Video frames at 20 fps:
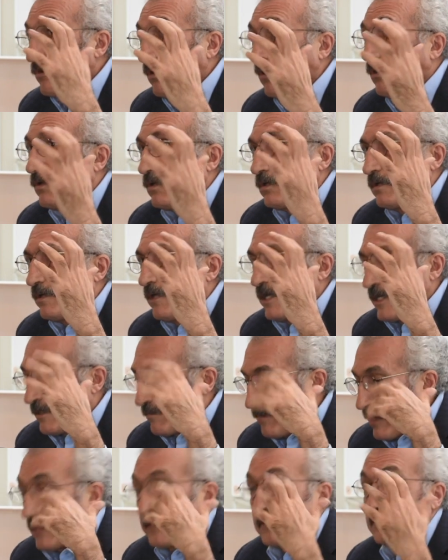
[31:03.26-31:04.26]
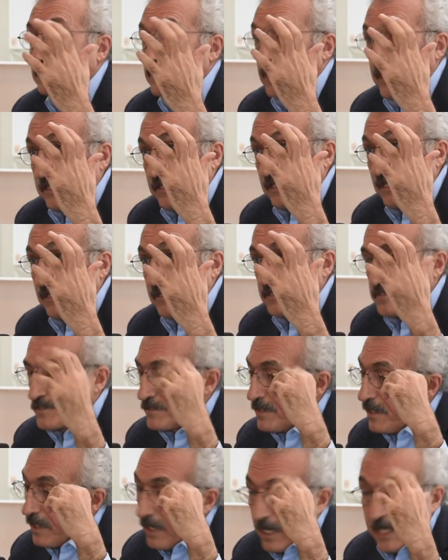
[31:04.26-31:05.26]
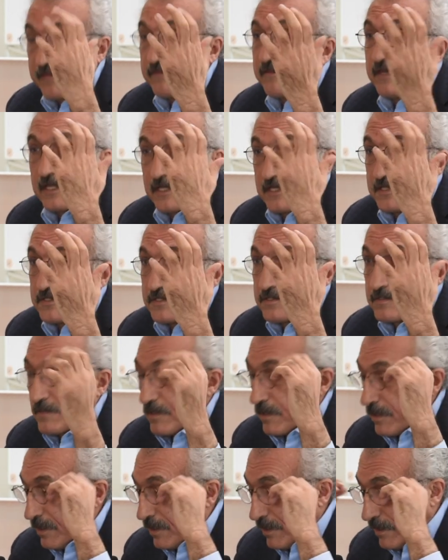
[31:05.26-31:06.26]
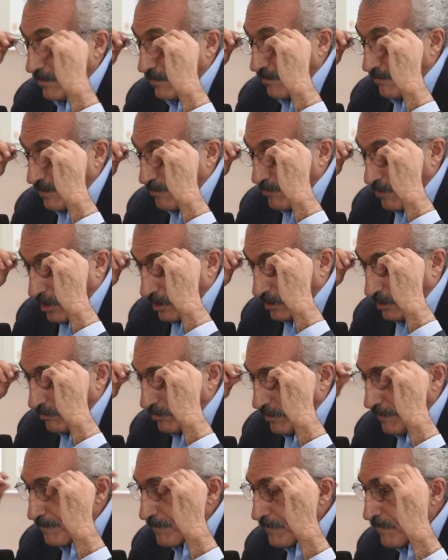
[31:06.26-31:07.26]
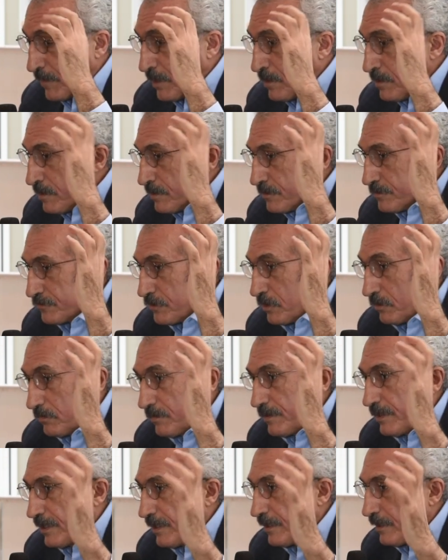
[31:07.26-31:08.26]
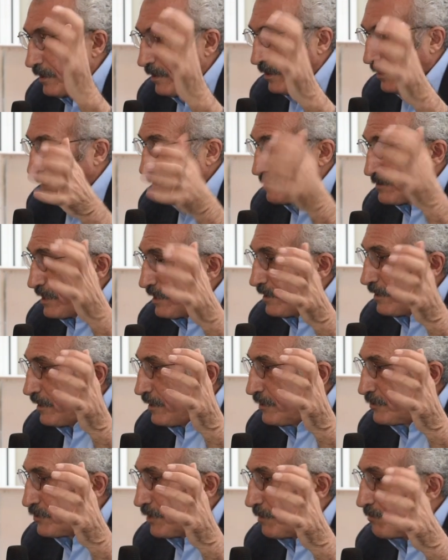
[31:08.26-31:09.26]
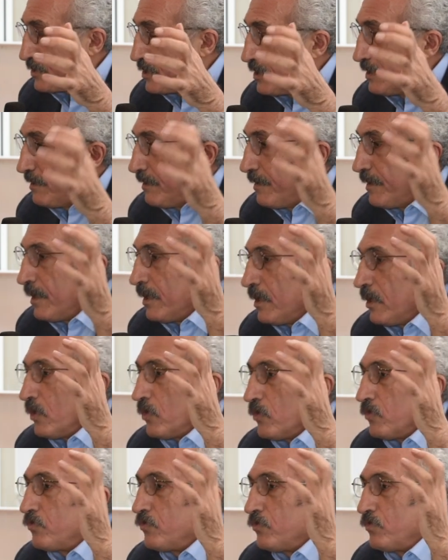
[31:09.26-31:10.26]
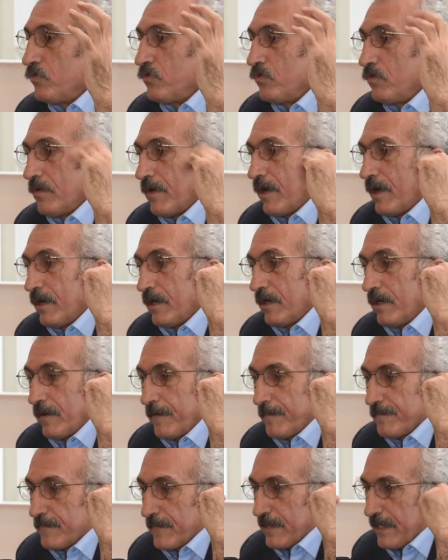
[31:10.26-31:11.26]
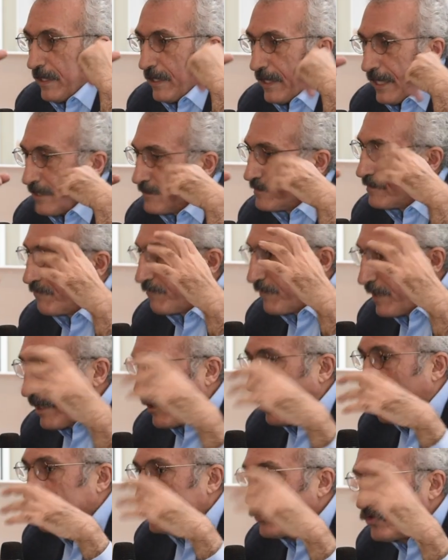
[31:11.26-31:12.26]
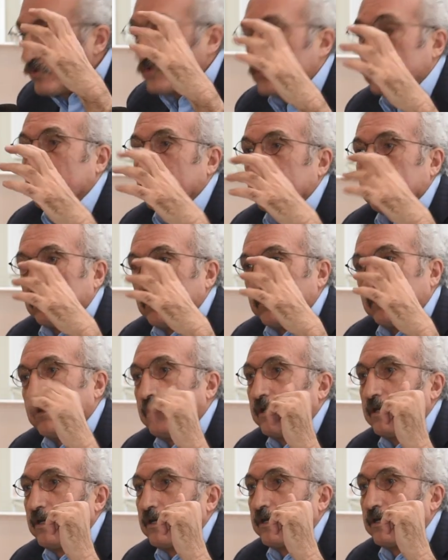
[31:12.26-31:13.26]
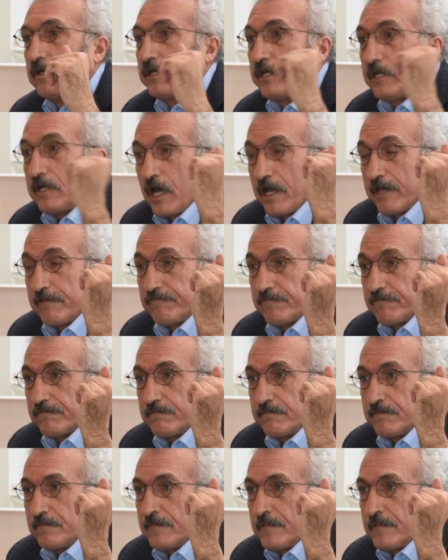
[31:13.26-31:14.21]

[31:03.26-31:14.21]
role and about his ideas, I think, is remarkable. So he's an Egyptian who has a very unusual early life.